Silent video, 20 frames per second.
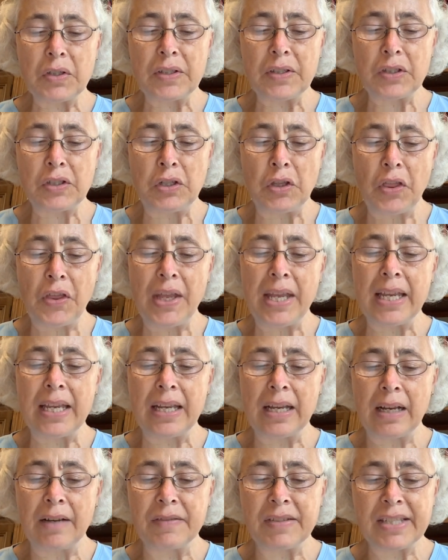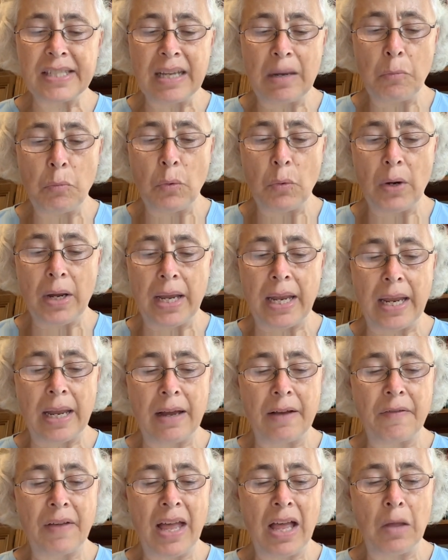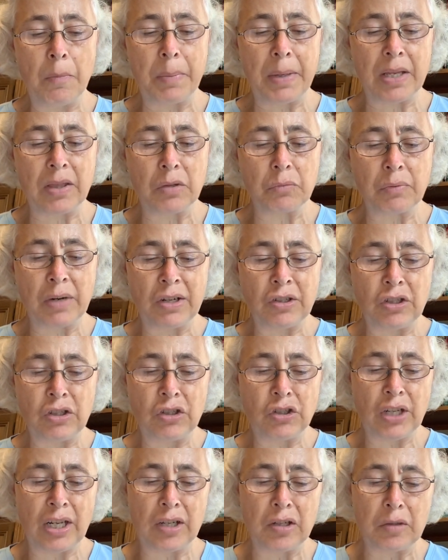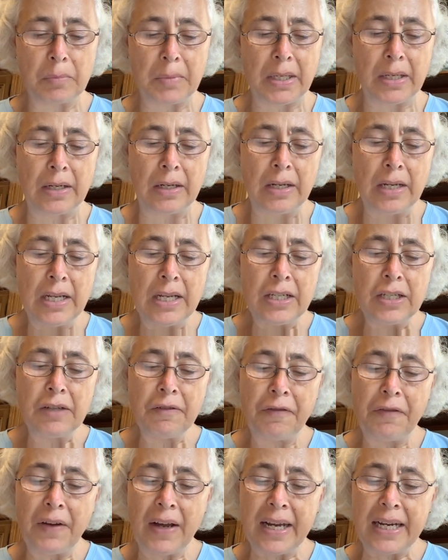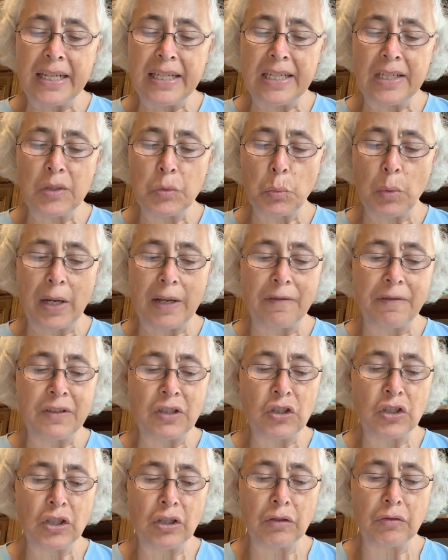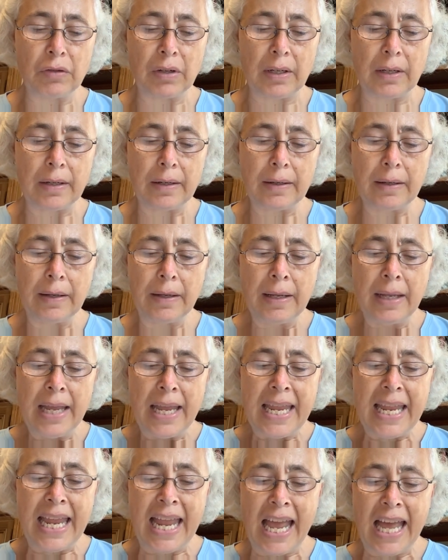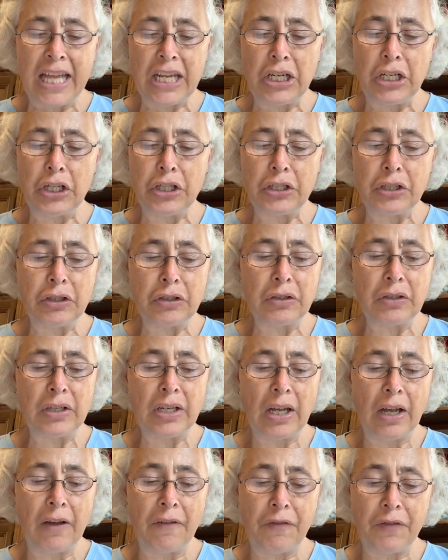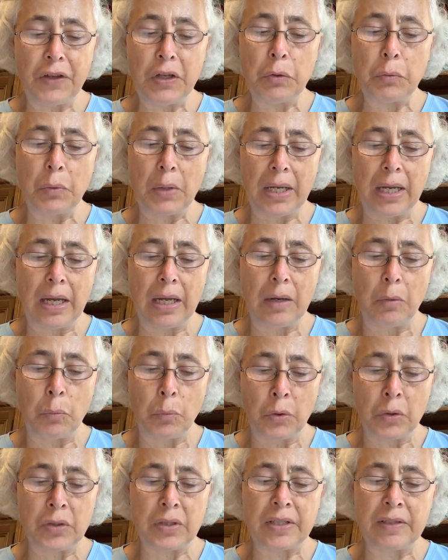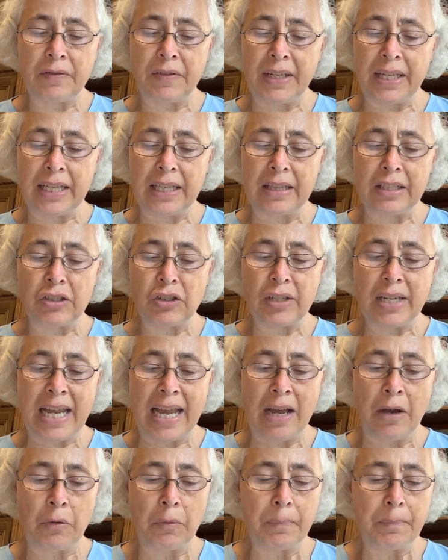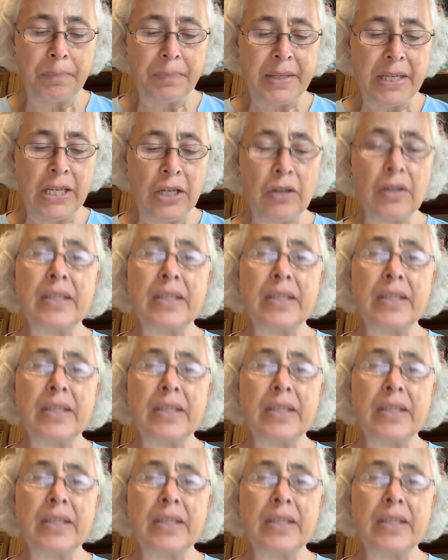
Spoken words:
to think of some way of helping the Russian gentleman to find his wife and children. He had learned a few words of English now. He could